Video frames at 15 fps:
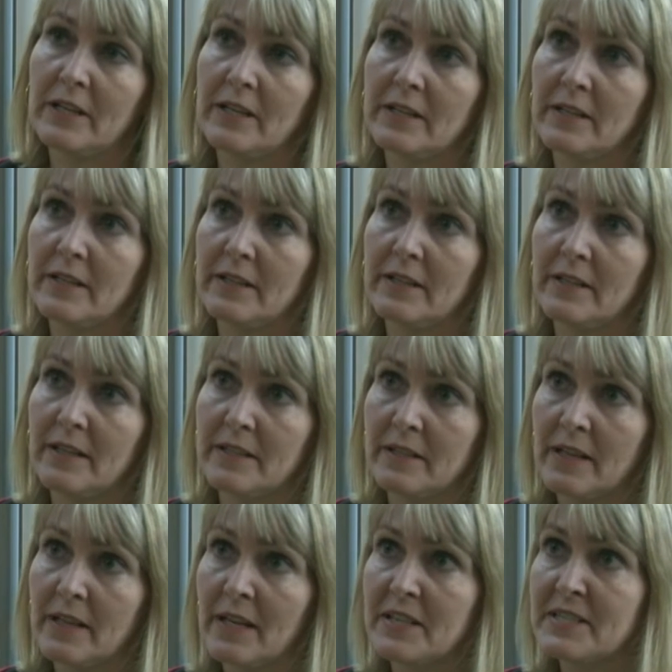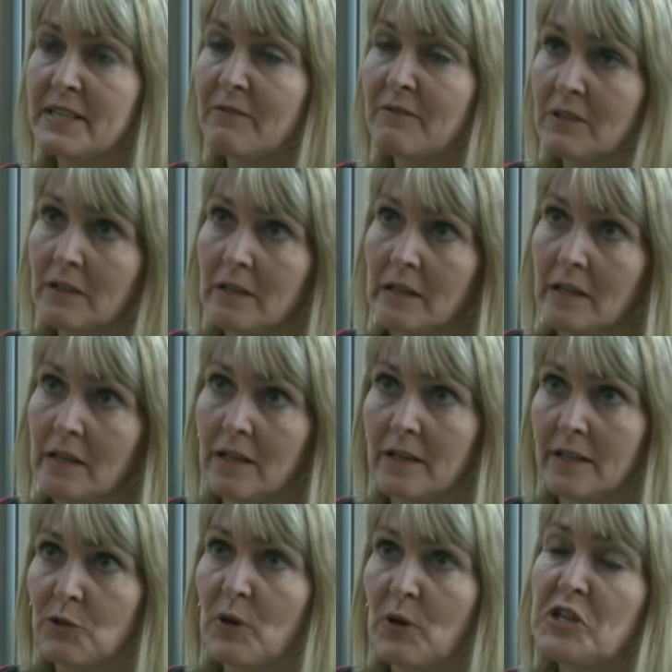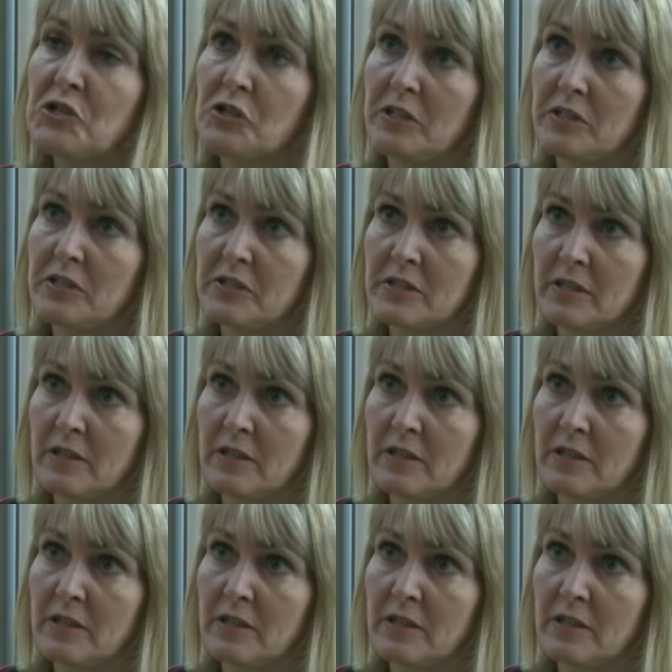in civil questions,